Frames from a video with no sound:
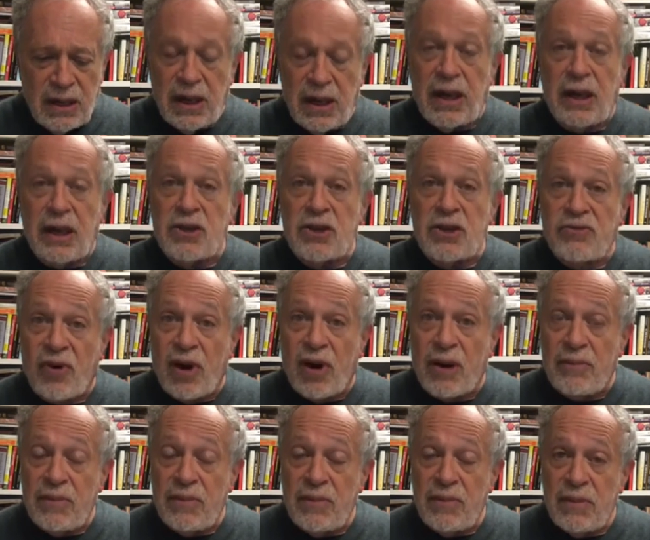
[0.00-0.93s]
is
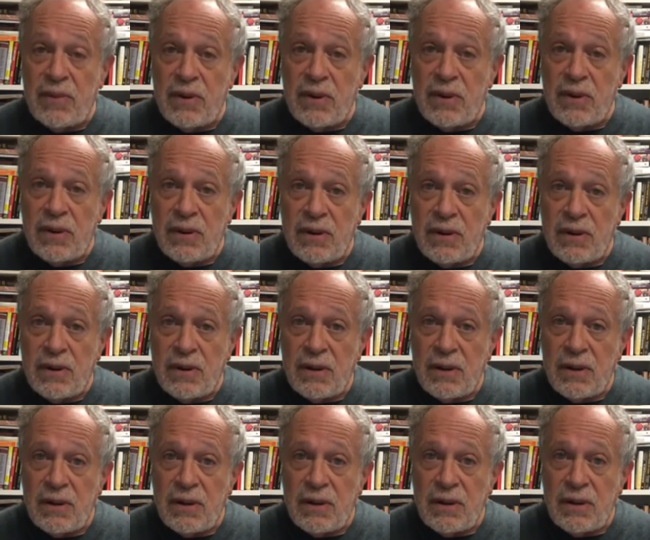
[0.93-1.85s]
from
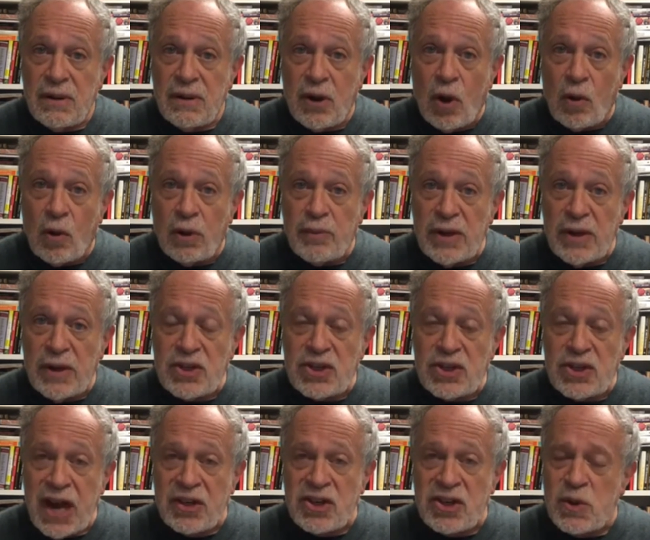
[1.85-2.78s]
Goldman
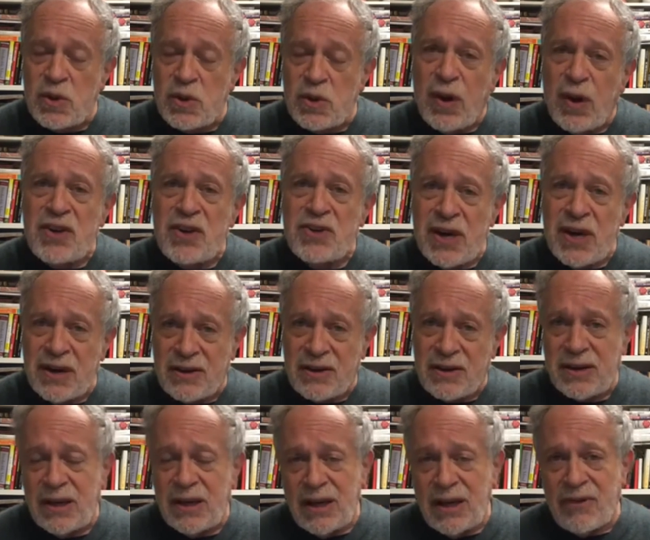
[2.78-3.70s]
Sachs. He was
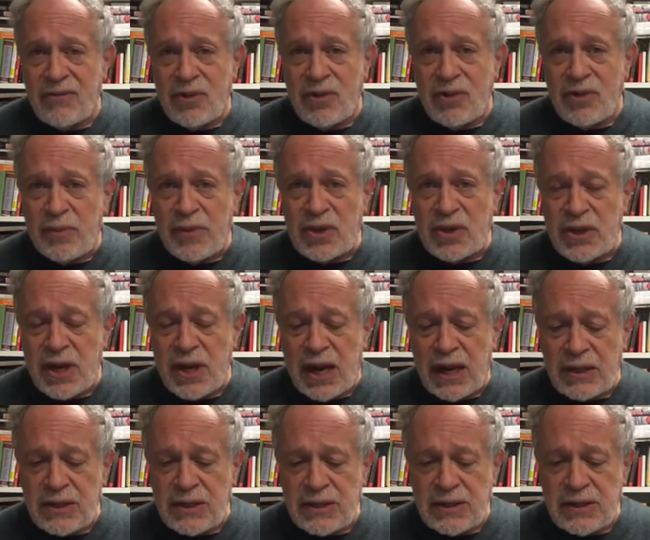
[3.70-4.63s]
president of Goldman
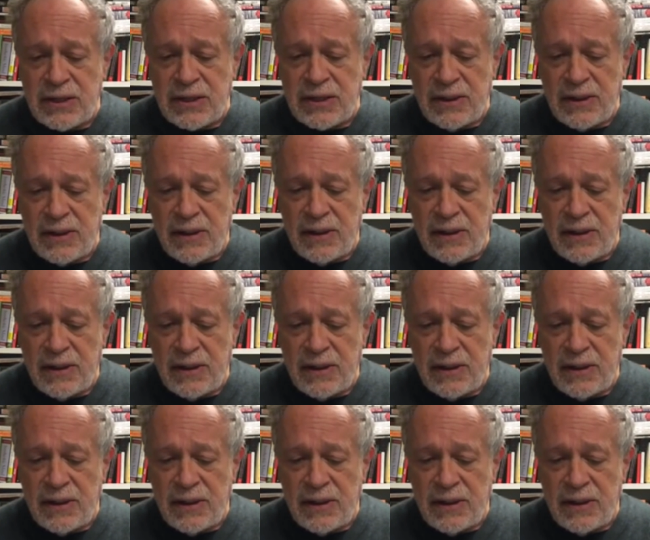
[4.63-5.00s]
Sachs.